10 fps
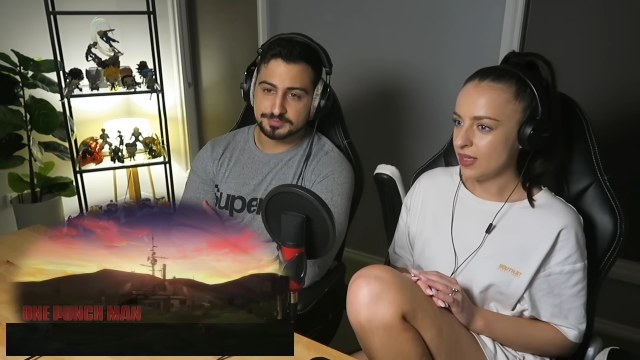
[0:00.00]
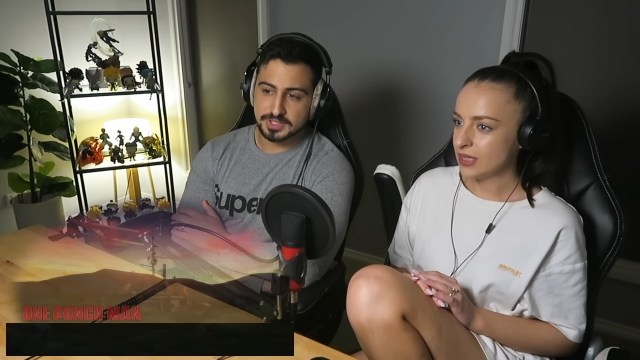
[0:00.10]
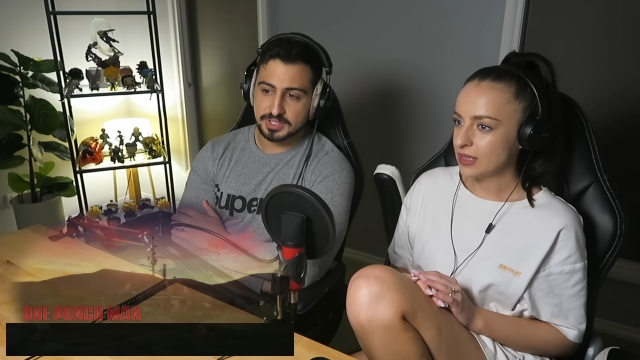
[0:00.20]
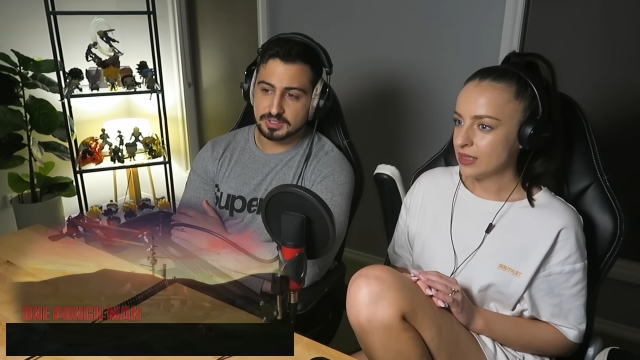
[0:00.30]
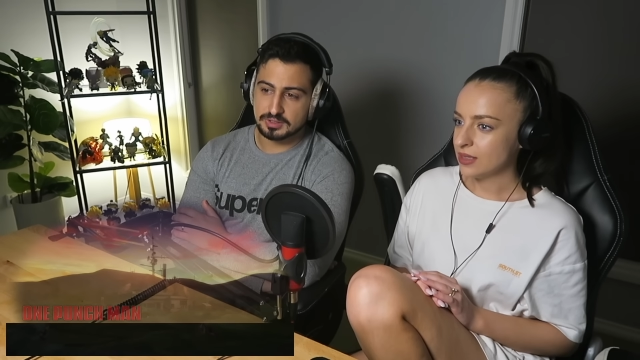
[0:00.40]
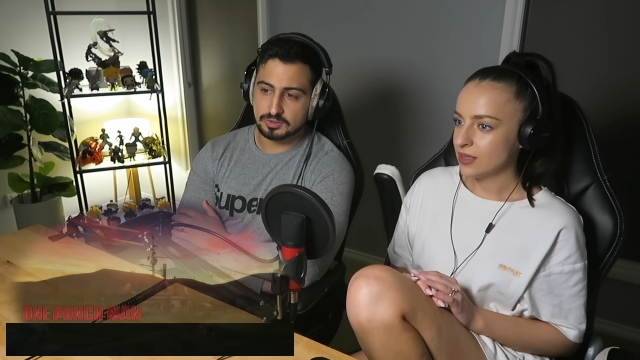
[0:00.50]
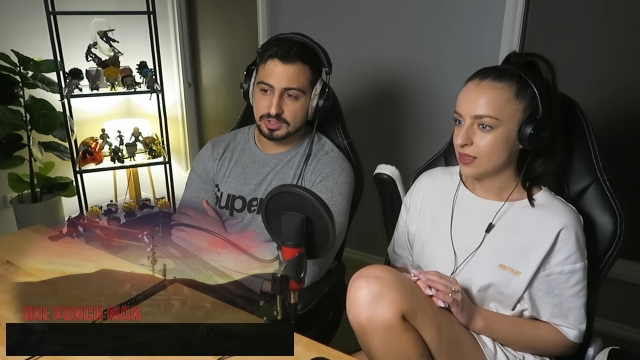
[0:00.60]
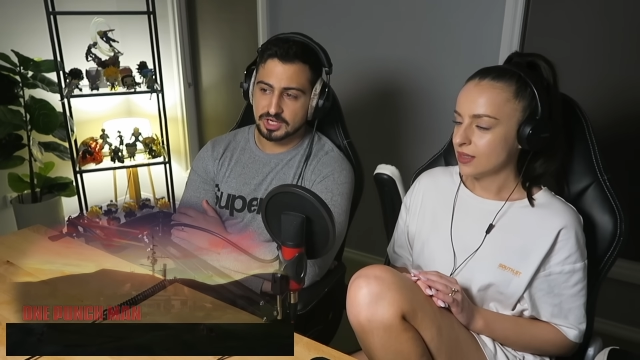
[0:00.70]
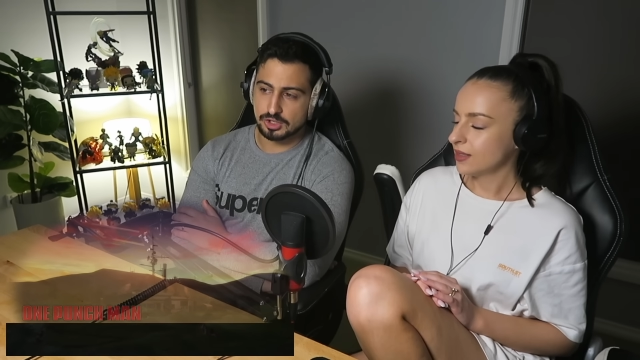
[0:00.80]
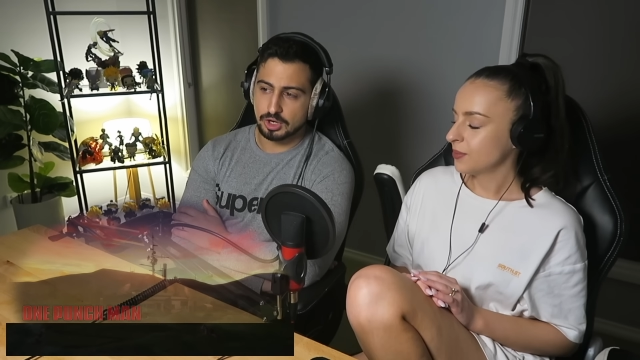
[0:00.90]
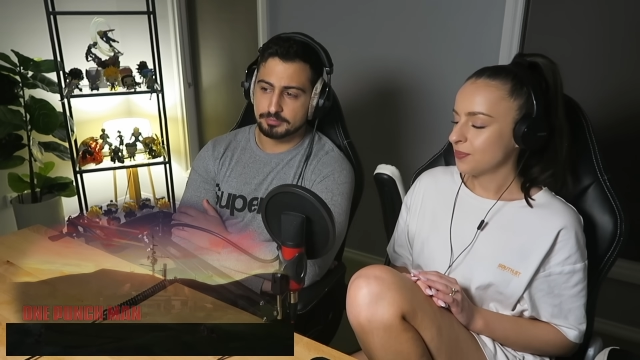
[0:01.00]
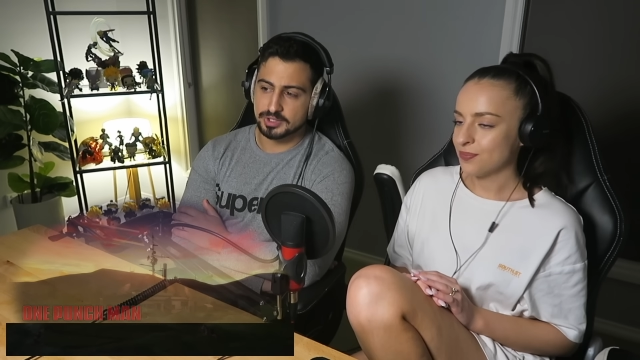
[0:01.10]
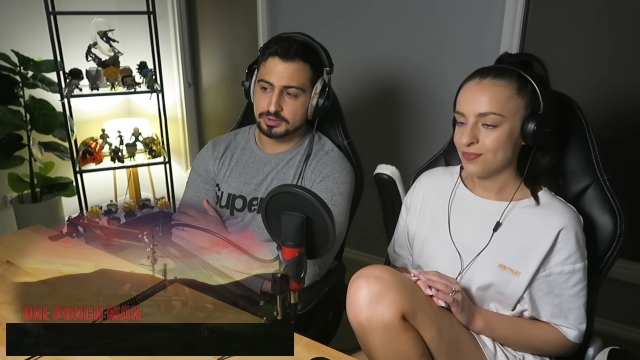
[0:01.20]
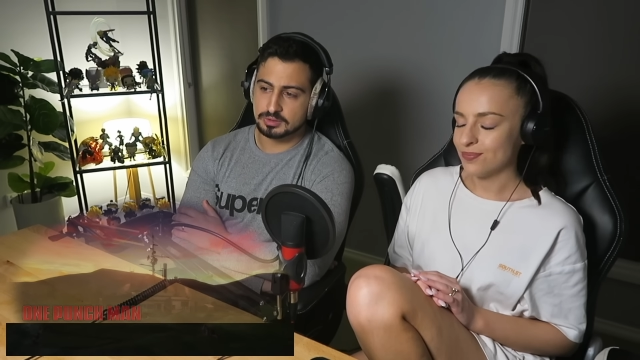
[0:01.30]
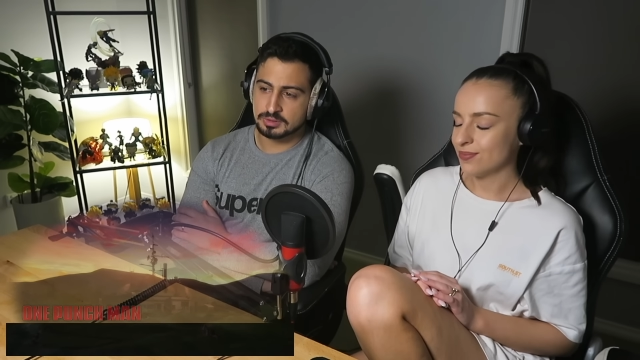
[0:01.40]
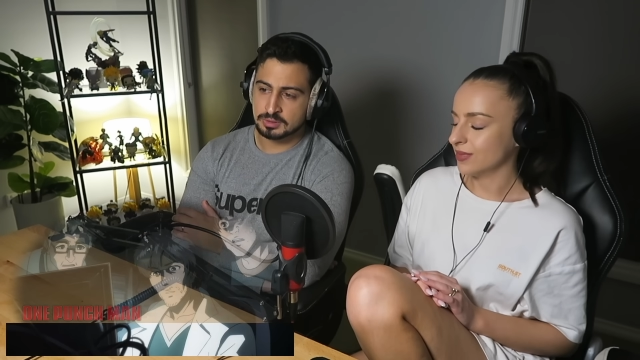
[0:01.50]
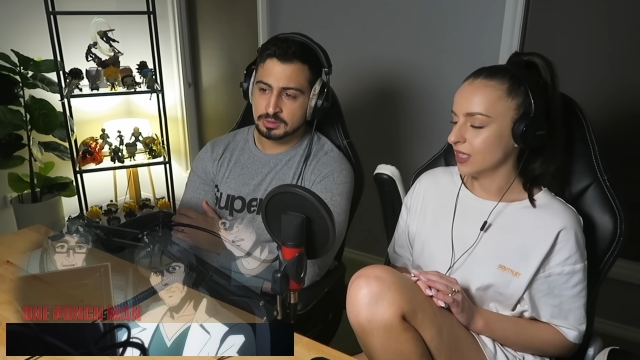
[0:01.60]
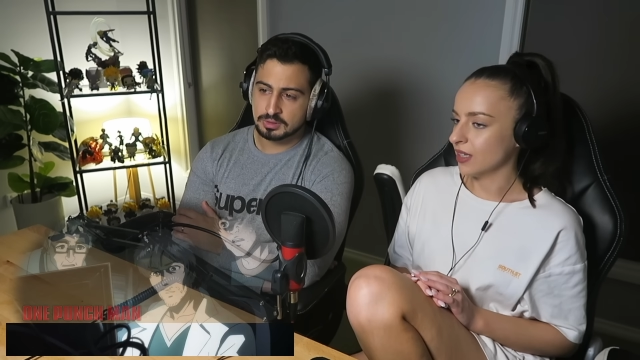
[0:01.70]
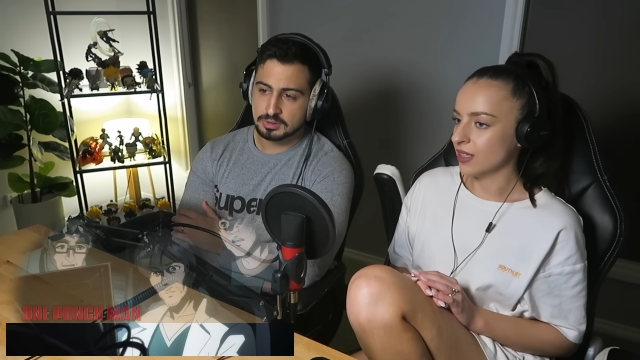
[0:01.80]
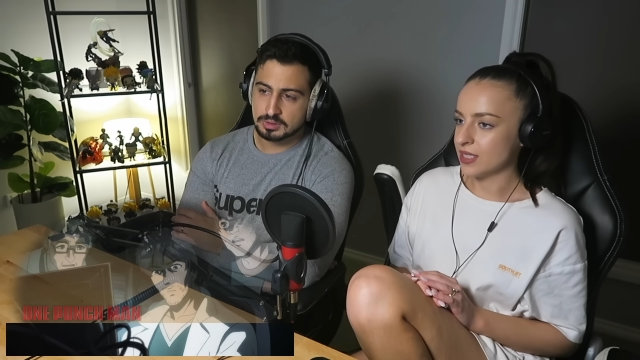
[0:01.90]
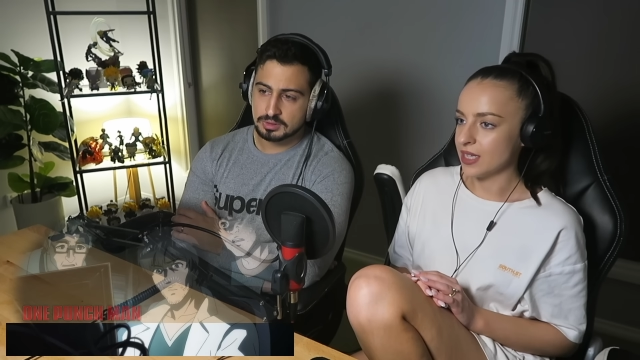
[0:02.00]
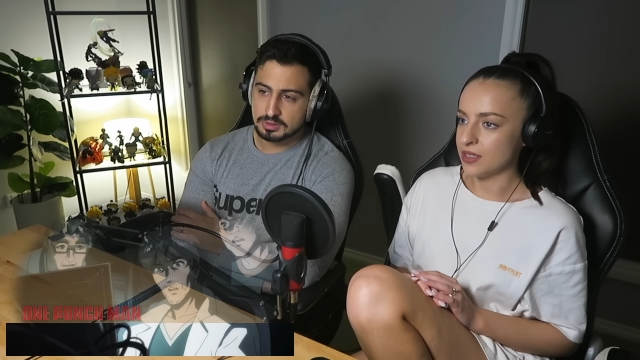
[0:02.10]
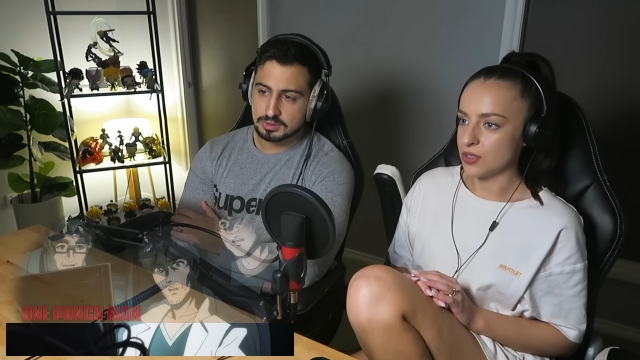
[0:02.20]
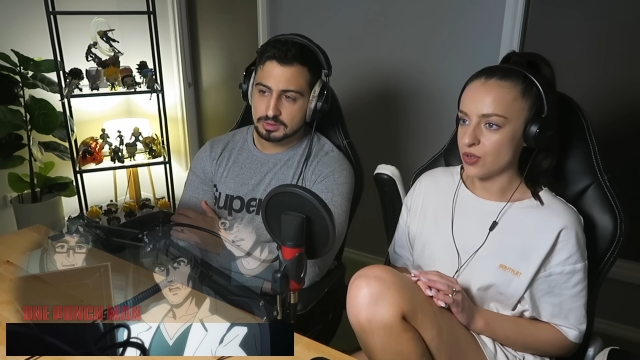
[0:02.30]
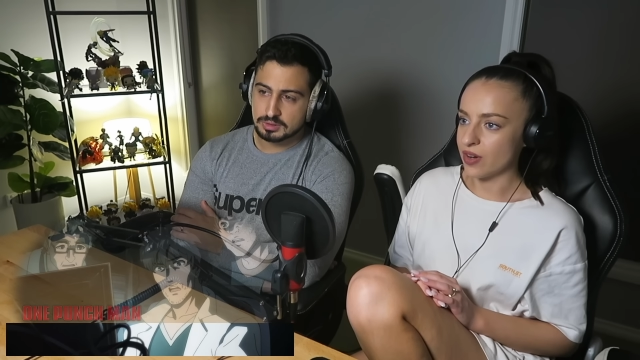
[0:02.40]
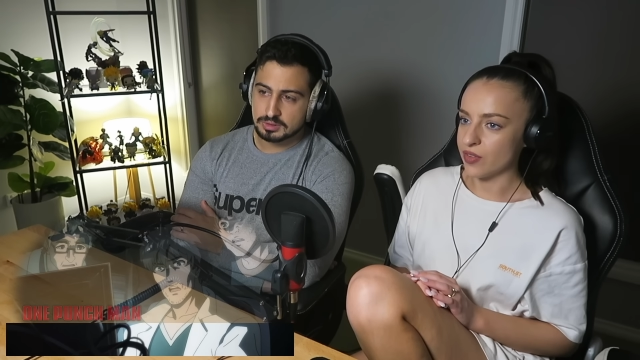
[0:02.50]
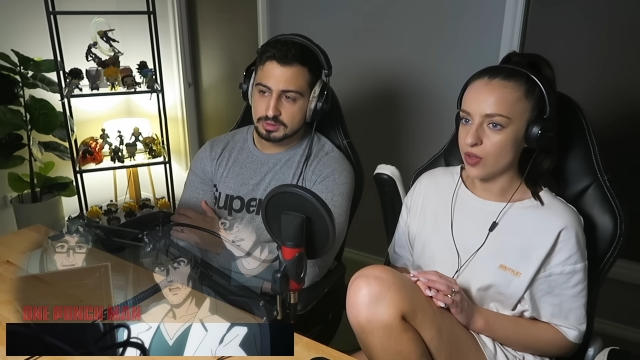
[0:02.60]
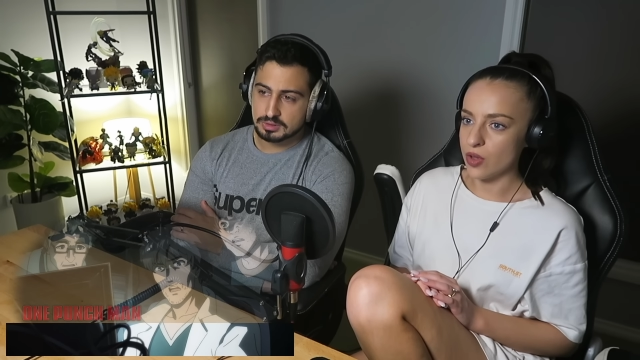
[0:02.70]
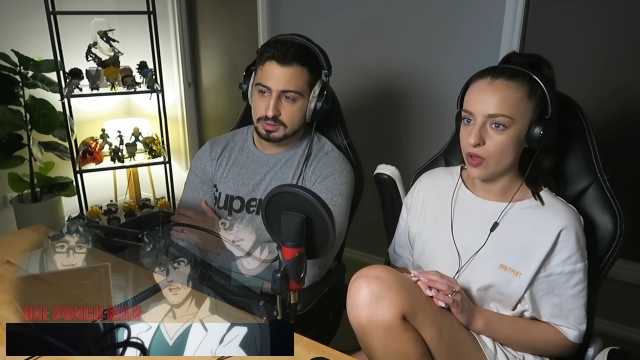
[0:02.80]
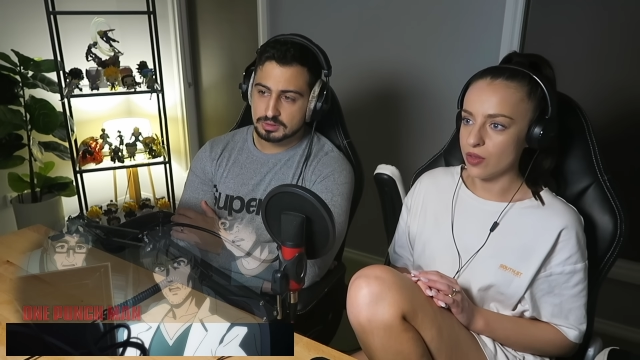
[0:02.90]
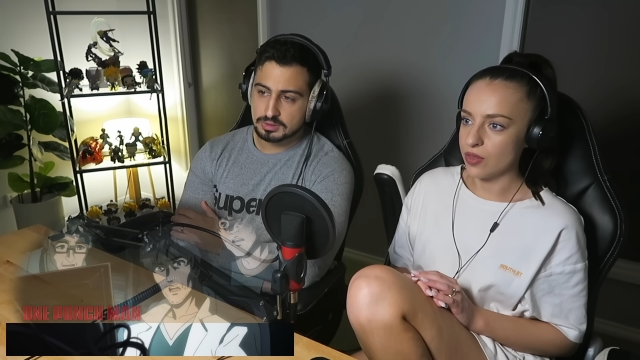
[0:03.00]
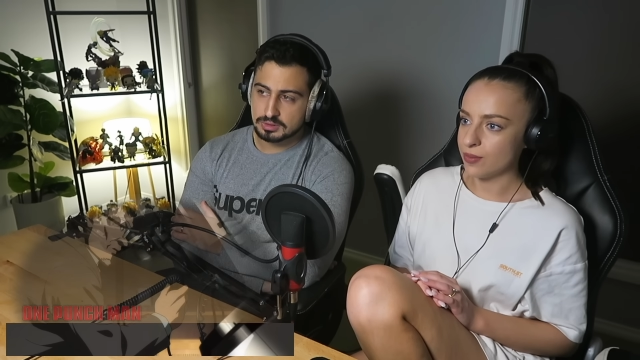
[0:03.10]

Speaker 1: yeah. Or like a comet.
Speaker 2: Yeah, it's heading straight for Earth.